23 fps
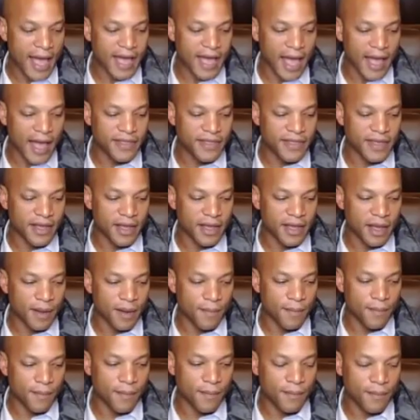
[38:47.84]
think
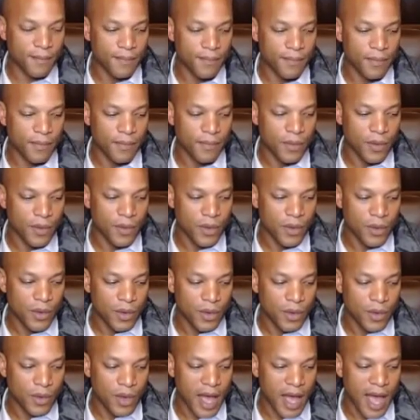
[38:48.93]

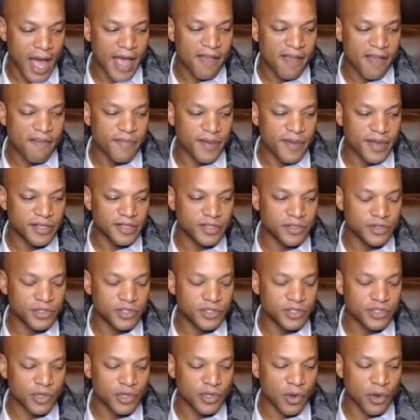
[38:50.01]
I have been
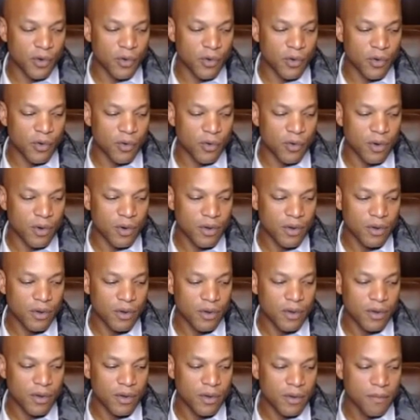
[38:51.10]
so
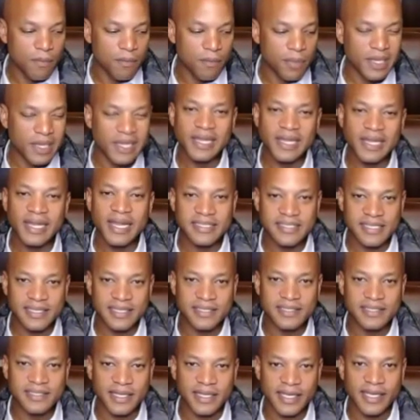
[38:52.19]

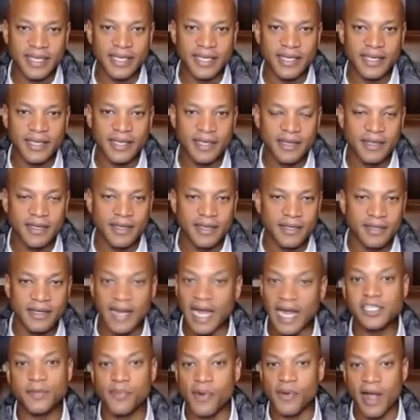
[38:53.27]
pleasantly
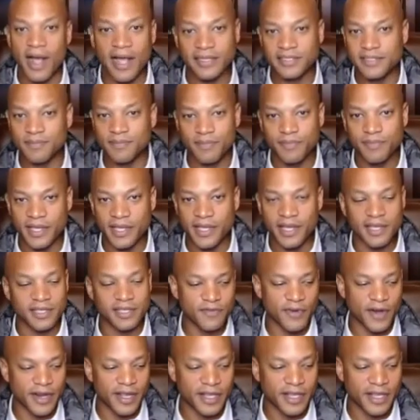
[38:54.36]
not surprised because
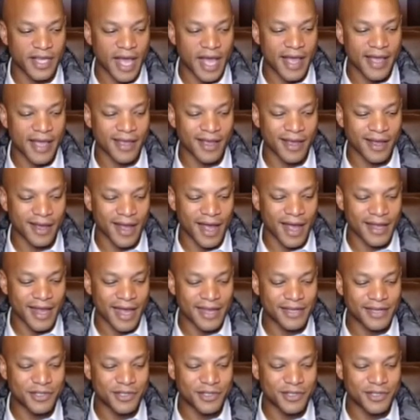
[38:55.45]
frankly I